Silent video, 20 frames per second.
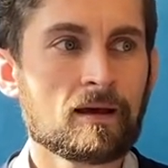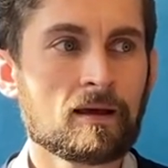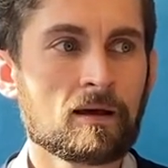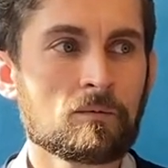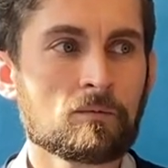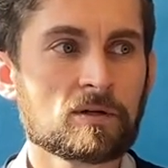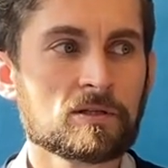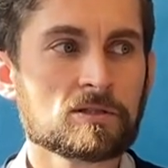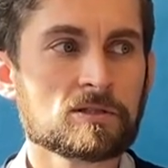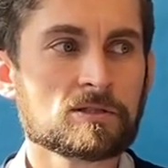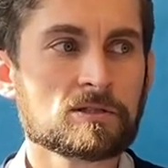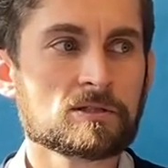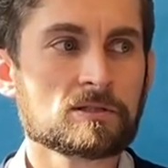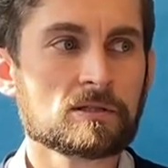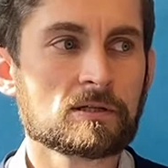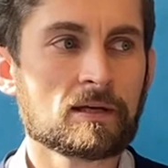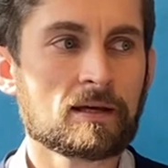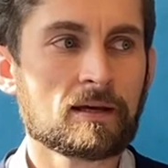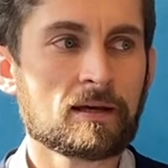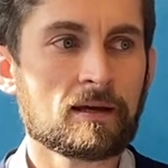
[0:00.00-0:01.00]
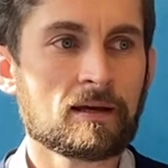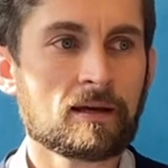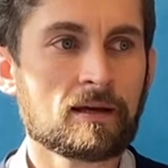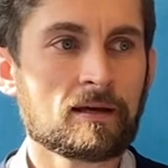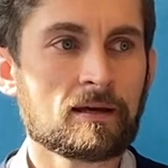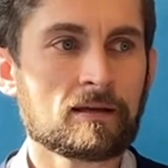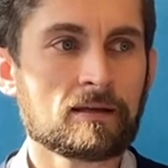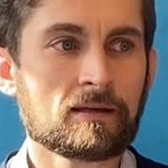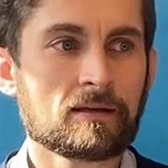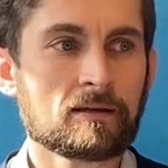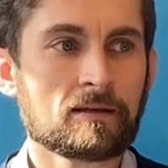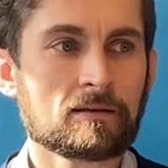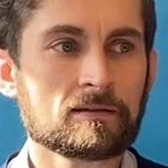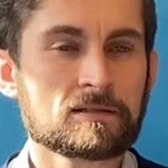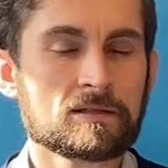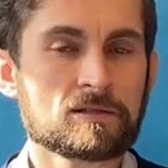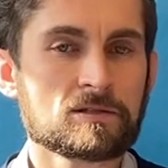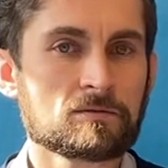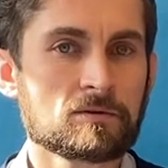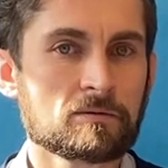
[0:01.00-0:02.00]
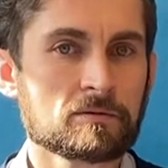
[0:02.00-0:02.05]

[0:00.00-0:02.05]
which Cicero